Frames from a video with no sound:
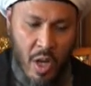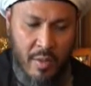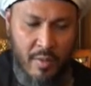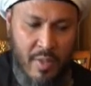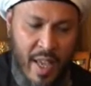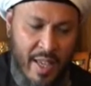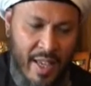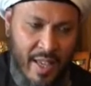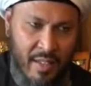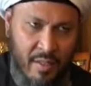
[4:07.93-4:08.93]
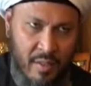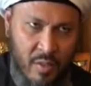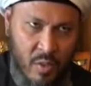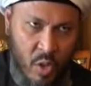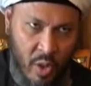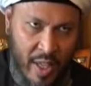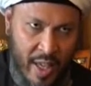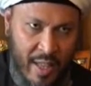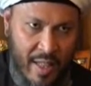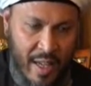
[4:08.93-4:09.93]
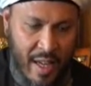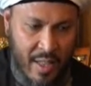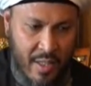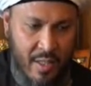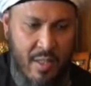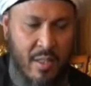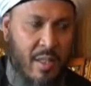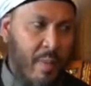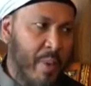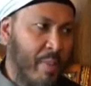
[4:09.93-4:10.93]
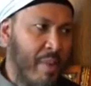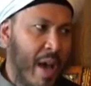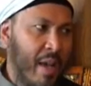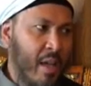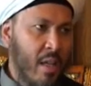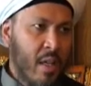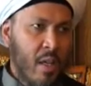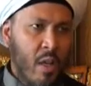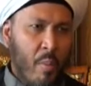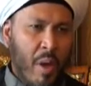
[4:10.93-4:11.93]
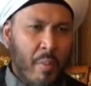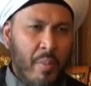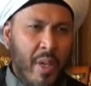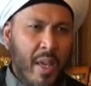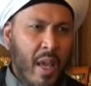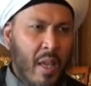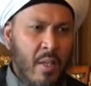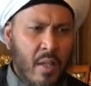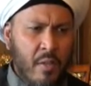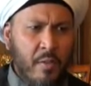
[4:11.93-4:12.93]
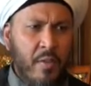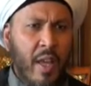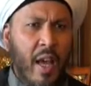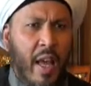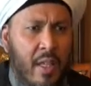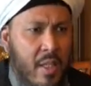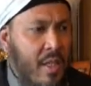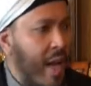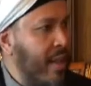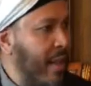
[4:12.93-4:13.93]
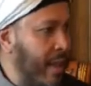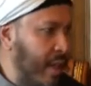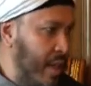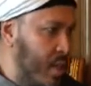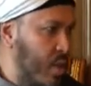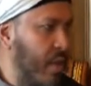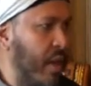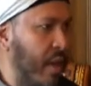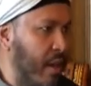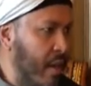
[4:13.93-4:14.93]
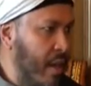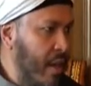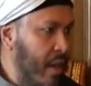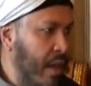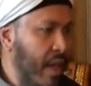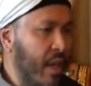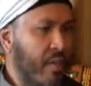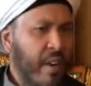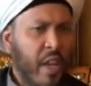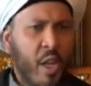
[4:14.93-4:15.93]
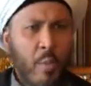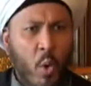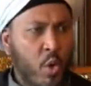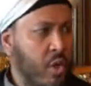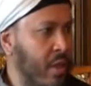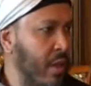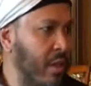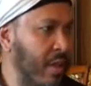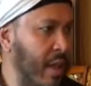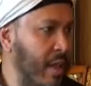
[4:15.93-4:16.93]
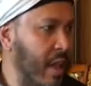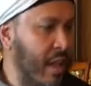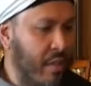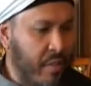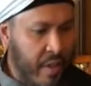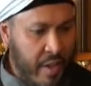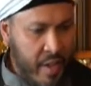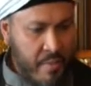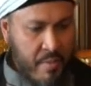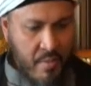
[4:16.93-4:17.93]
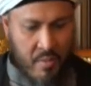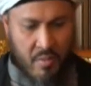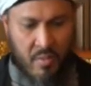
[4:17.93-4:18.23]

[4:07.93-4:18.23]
not looking at that lesson, stepping back, but being as if they are inside that history, getting very emotional and getting very